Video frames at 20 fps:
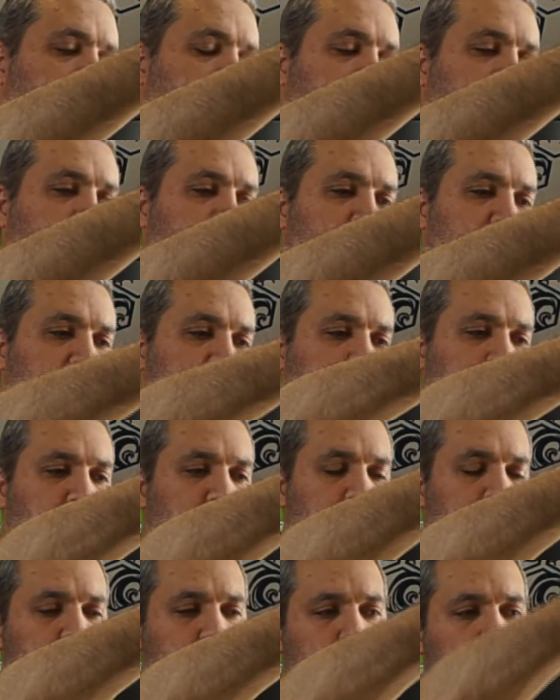you can
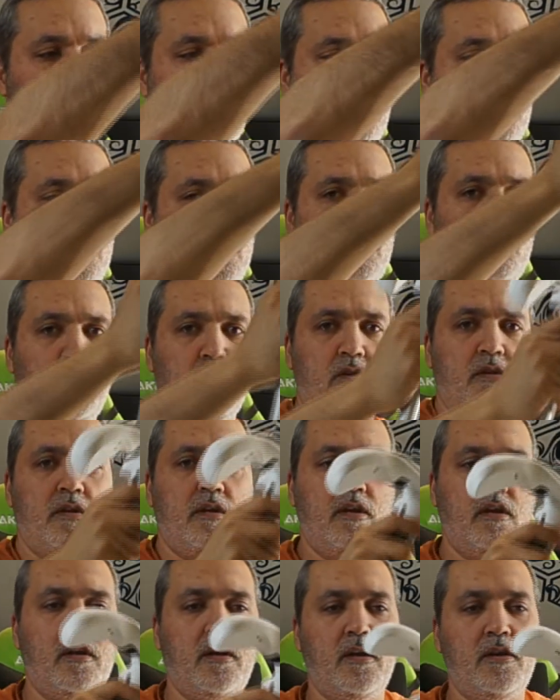also click on the
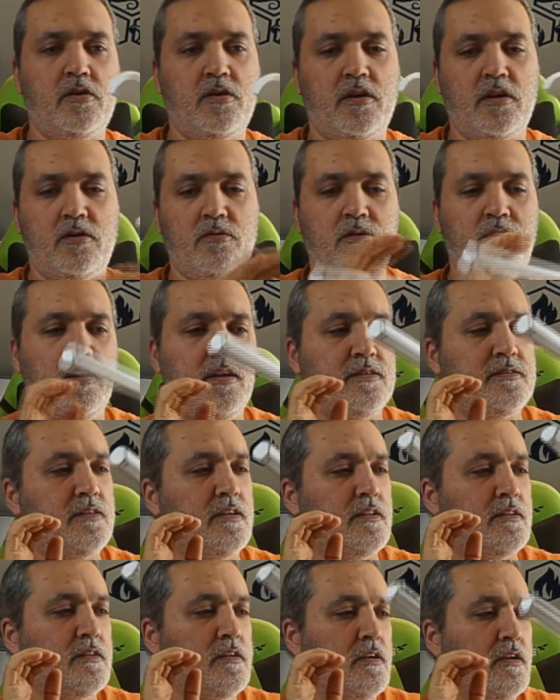button and then you can
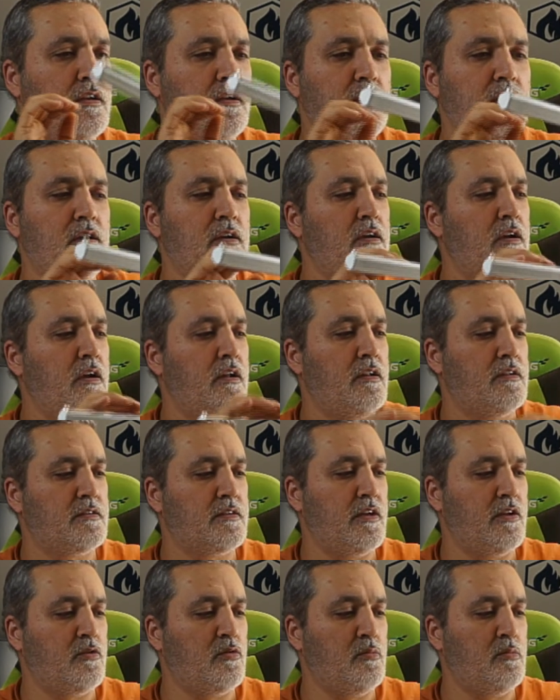release it and
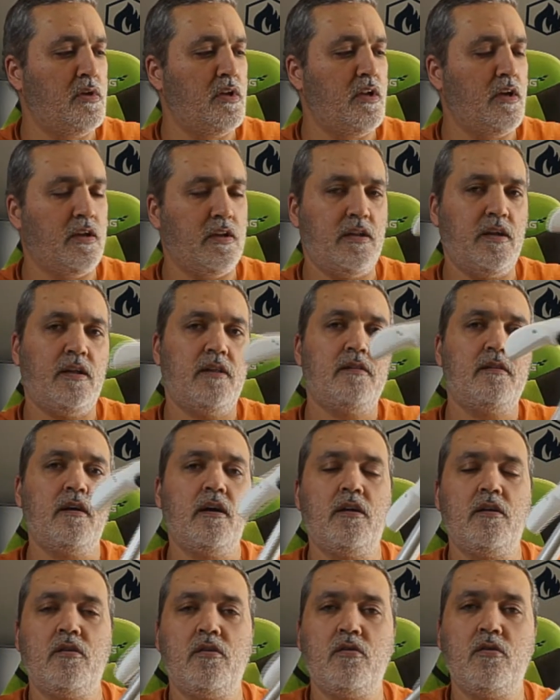it's going to be like that
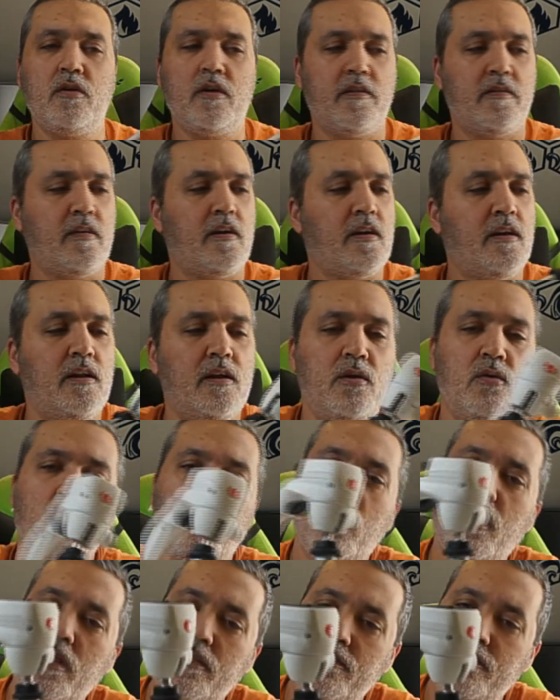I don't know exactly
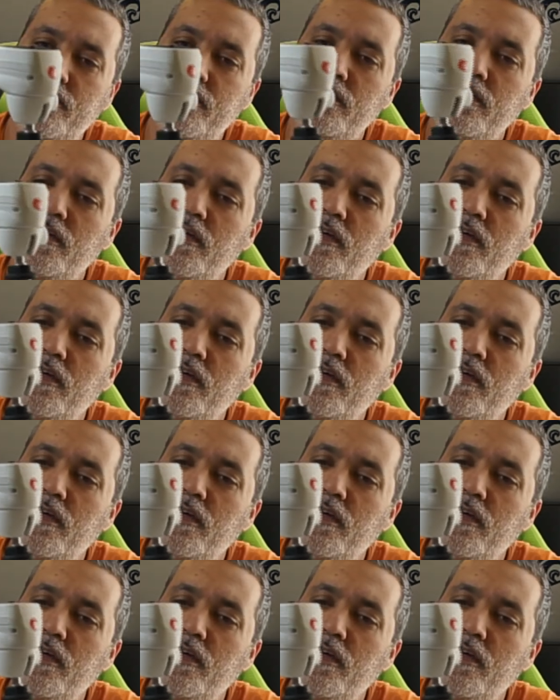what